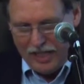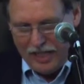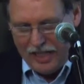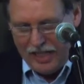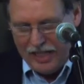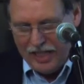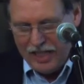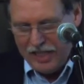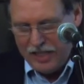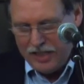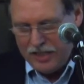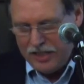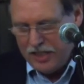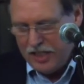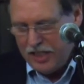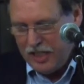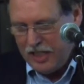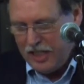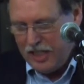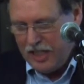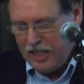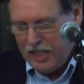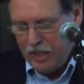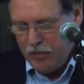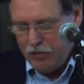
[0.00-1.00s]
and
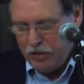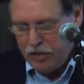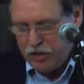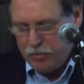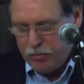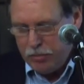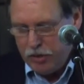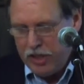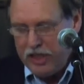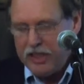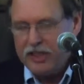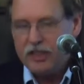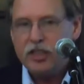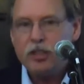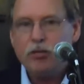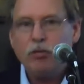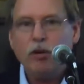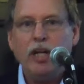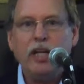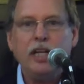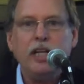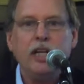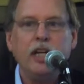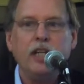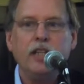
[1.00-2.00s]
it was pretty
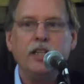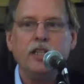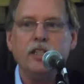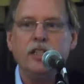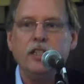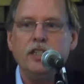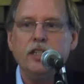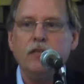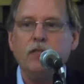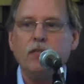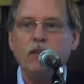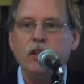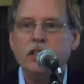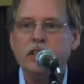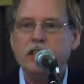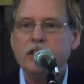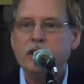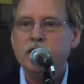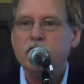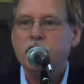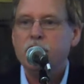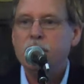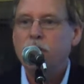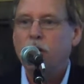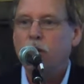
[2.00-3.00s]
striking the difference
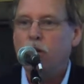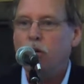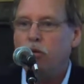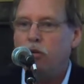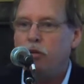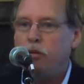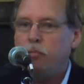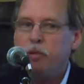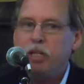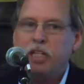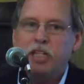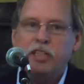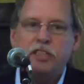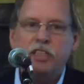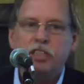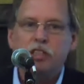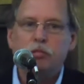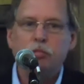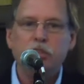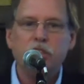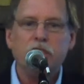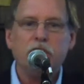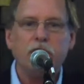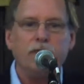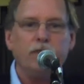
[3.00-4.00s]
in tone because this
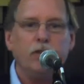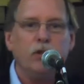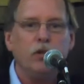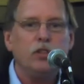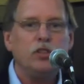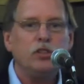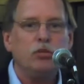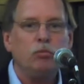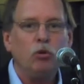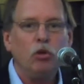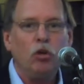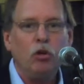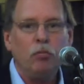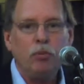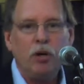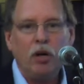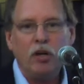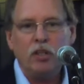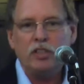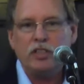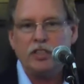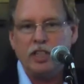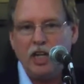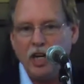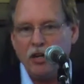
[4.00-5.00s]
was the first World
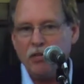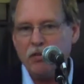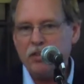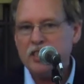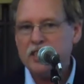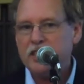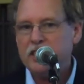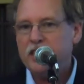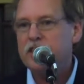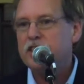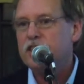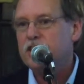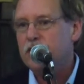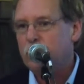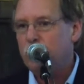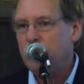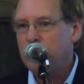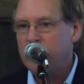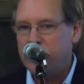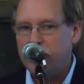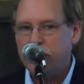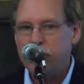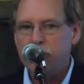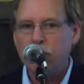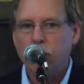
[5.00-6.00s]
Parks Congress since the
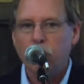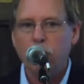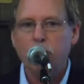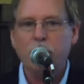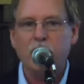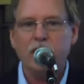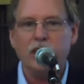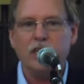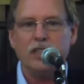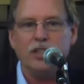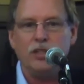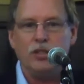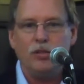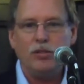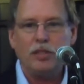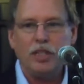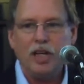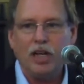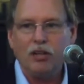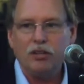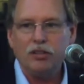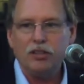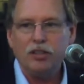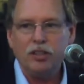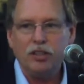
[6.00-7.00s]
one in Durban in
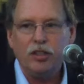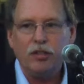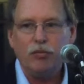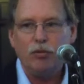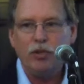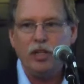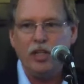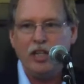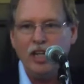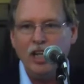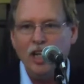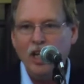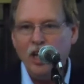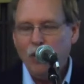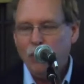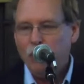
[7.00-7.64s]
2003,